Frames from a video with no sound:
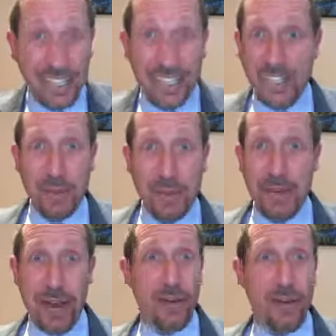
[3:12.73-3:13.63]
internet's
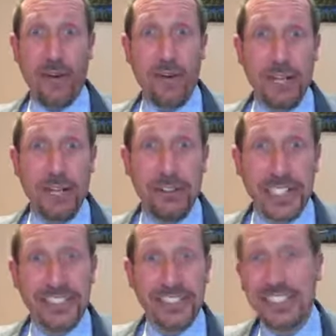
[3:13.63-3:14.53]
been around, we've all been
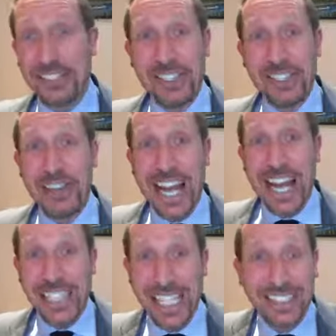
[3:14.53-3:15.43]
using it since the
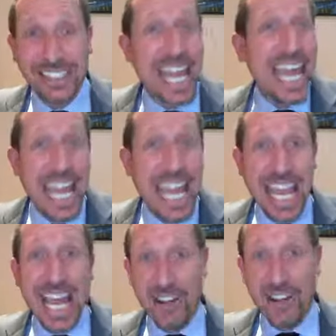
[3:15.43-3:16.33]
90s.
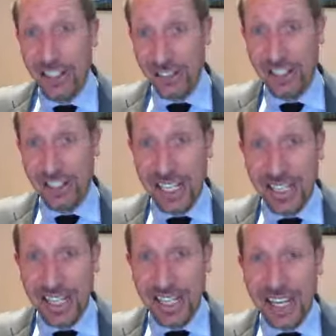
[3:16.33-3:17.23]
He had not used the
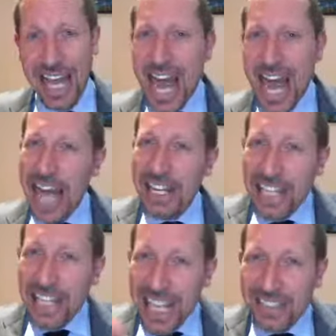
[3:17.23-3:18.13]
internet.
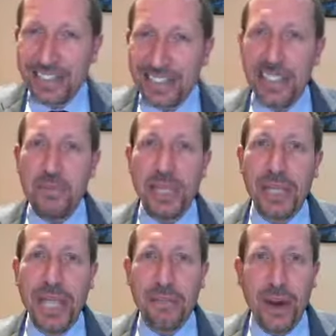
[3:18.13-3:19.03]
And yet,
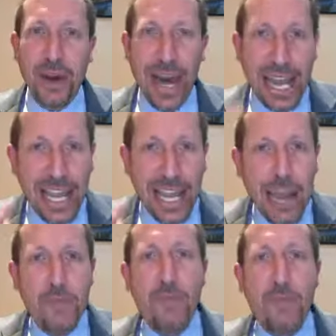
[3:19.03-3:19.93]
simply by
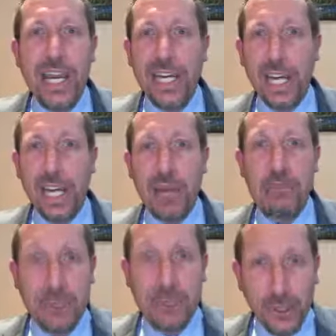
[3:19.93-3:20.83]

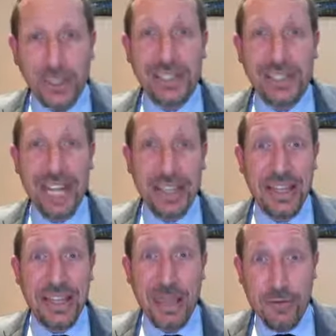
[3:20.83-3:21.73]
reading books
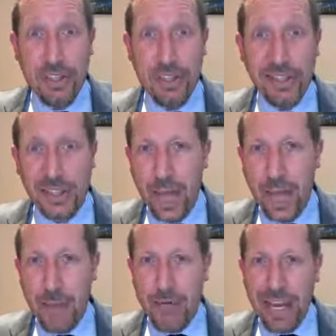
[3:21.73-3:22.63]
in the prison
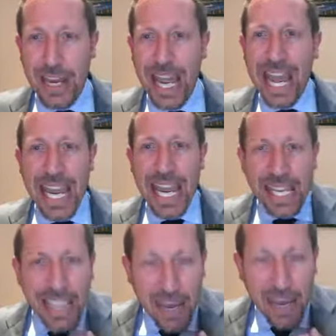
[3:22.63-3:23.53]
library,
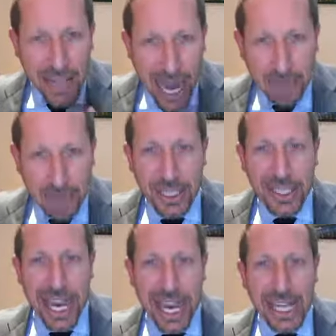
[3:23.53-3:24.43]
he had kept up
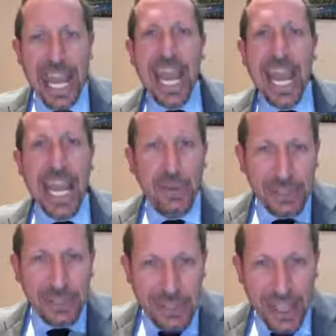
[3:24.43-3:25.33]
to date. He
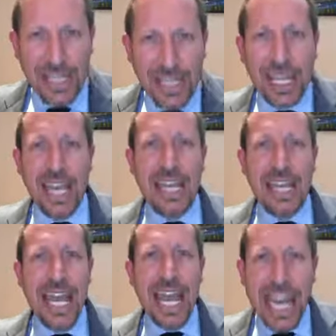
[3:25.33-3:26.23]
was
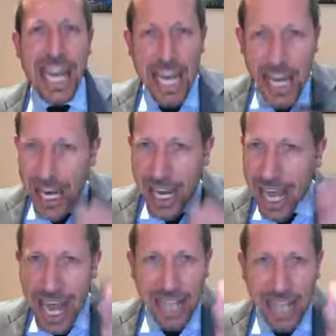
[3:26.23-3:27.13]
thinking, he
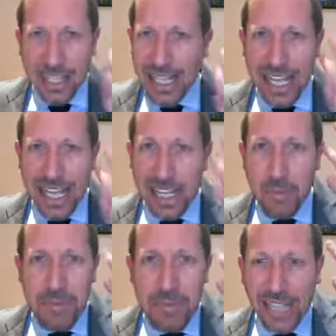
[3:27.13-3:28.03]
had
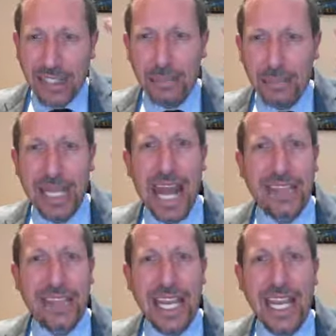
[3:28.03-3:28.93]
an amazing
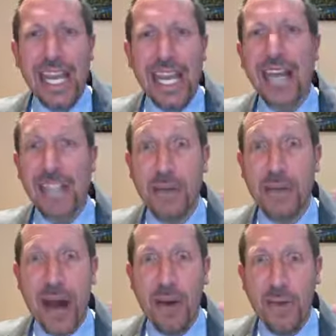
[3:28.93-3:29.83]
plan that he had
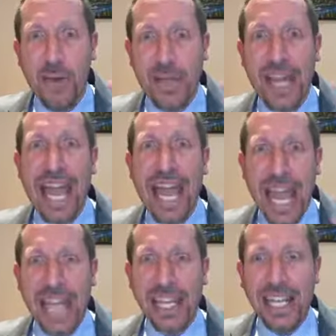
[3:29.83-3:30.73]
come up with
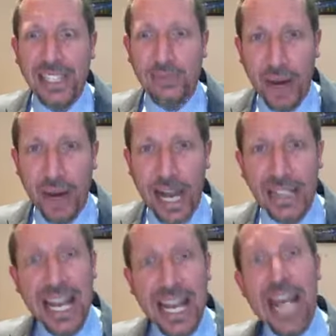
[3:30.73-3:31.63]
in his
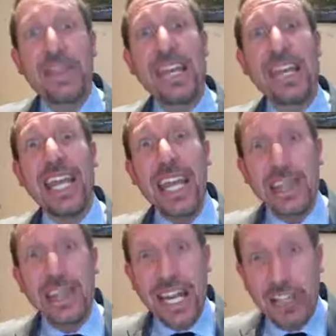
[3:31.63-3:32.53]
mind that
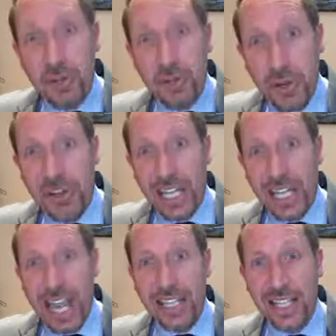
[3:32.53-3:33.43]
he then
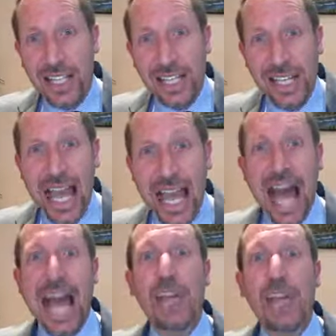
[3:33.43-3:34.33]
communicated
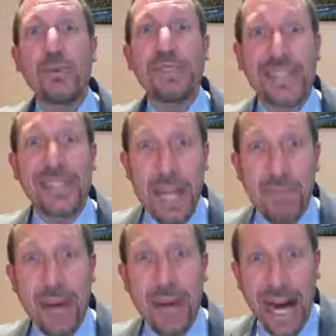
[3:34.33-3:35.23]
and was
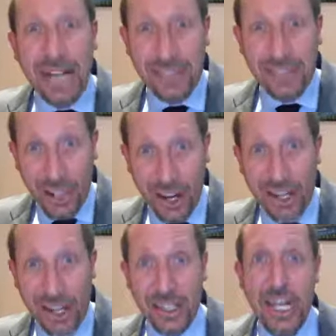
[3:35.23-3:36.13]
then passed
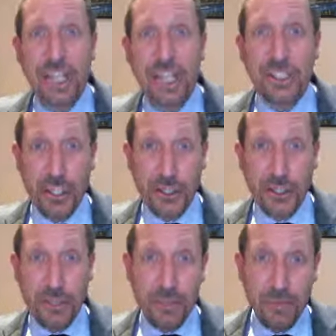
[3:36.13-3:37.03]
on
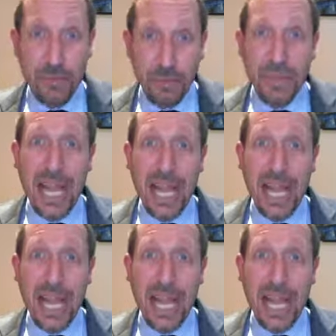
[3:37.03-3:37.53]
to